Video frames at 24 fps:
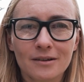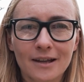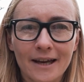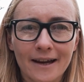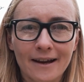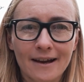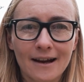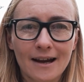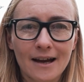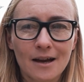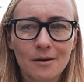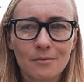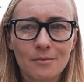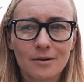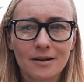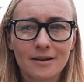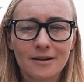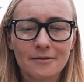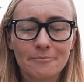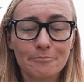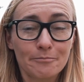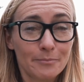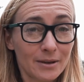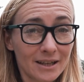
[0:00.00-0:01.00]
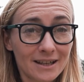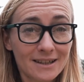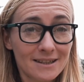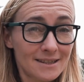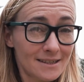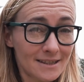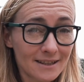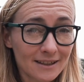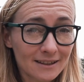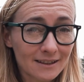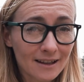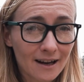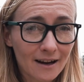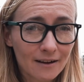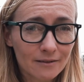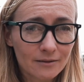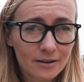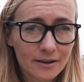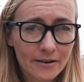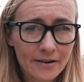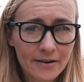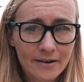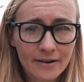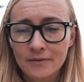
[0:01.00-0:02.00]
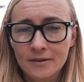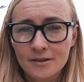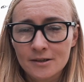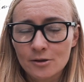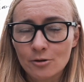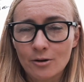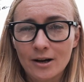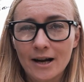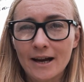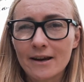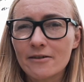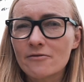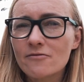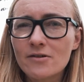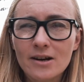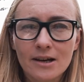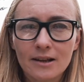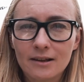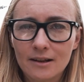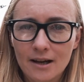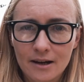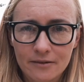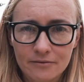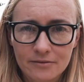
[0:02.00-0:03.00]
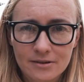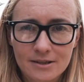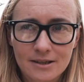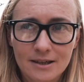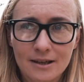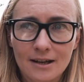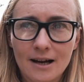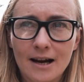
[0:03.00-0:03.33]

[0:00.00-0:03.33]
like I'm a big tea lover, so I really love tea.